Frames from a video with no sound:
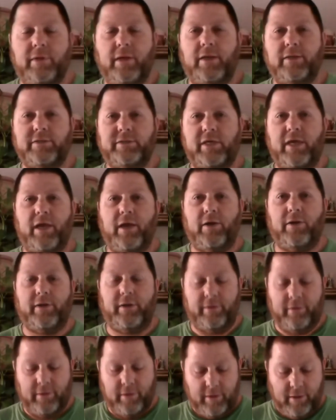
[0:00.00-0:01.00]
scale,
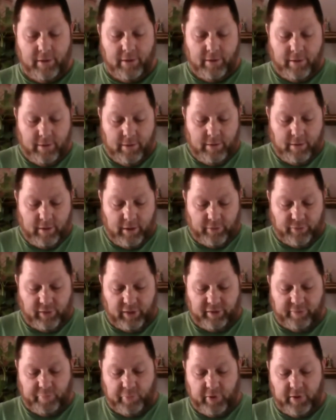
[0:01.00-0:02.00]
and I think
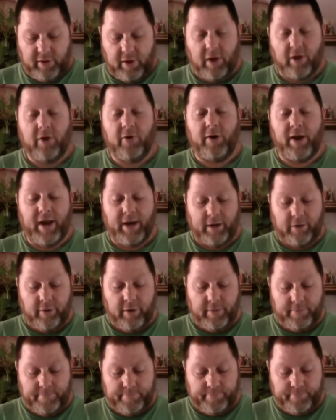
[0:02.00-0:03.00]
it's pretty doggone accurate.